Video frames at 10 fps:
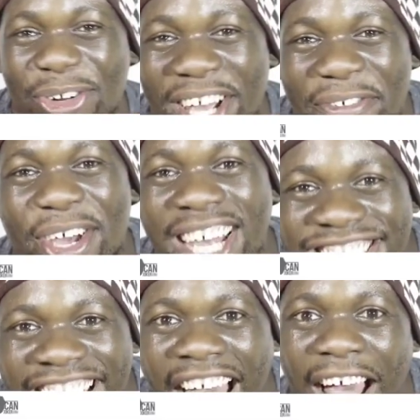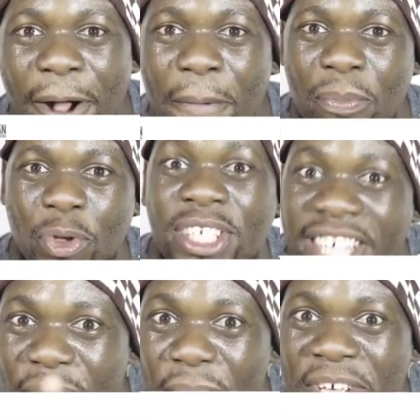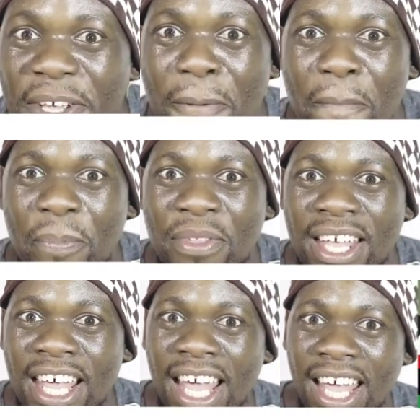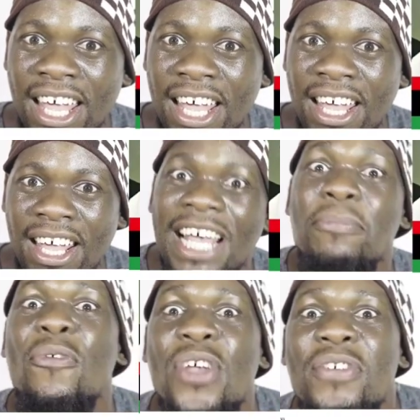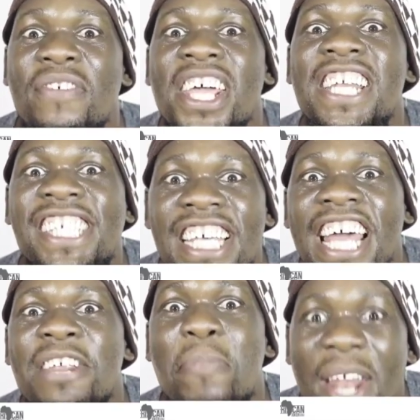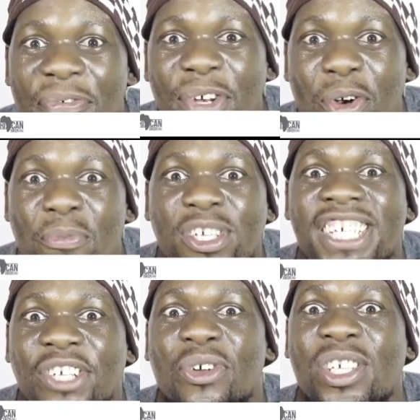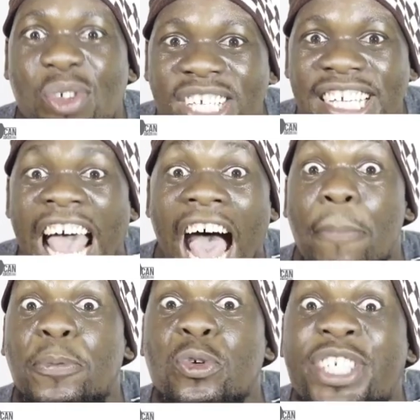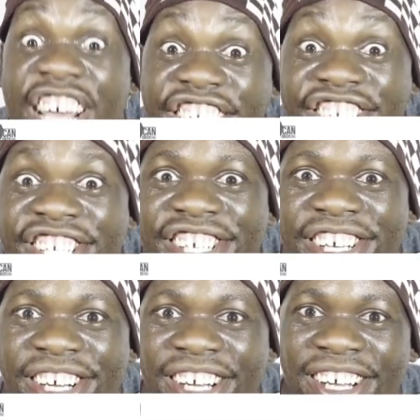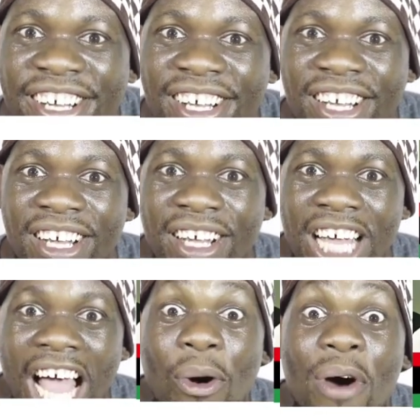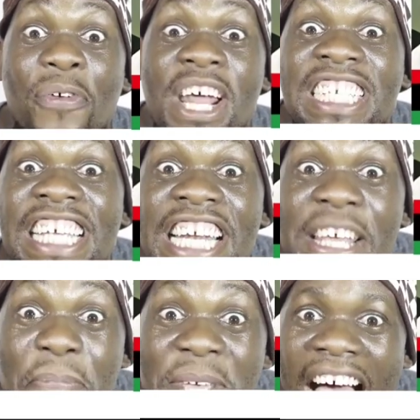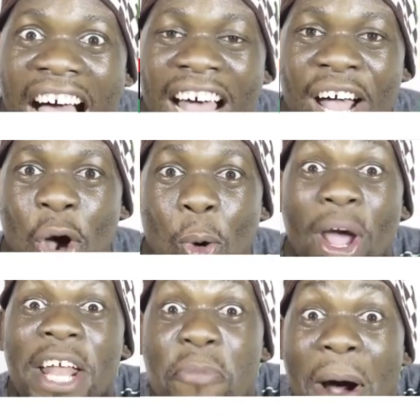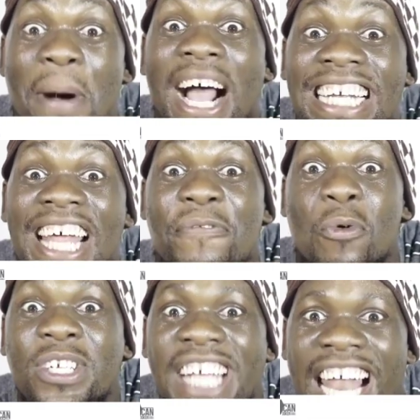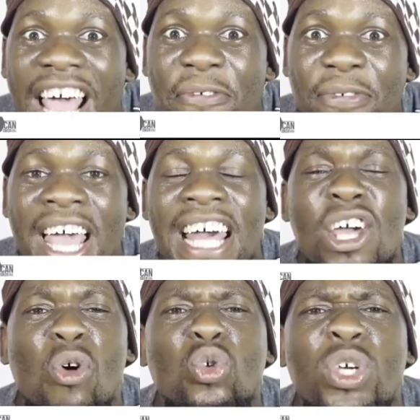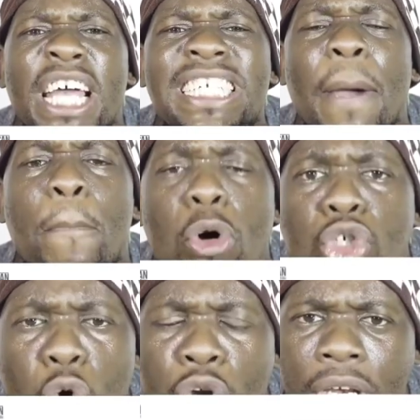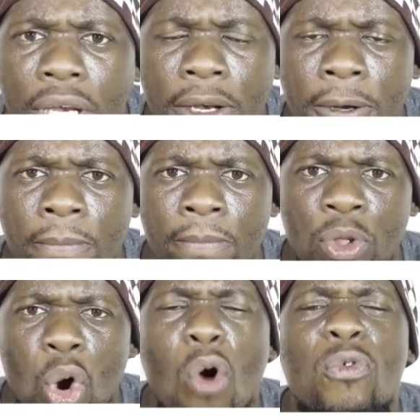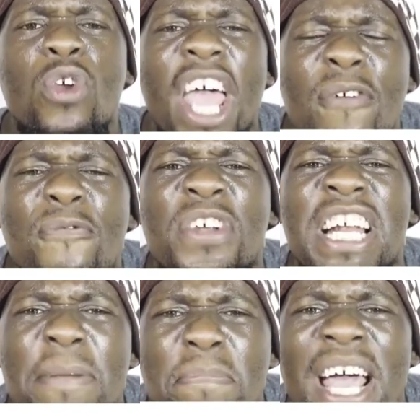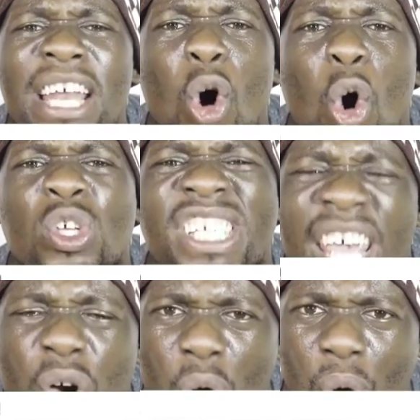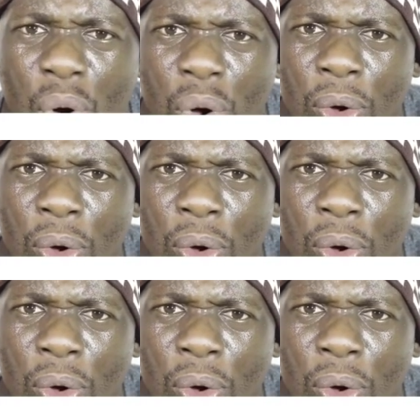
would give you a share? You tell me. Eh? Some of you have never even seen any benefit from those natural resources up to date. Our friends in Libya, when Muammar Gaddafi was alive, they would get a portion of every Libyan oil sale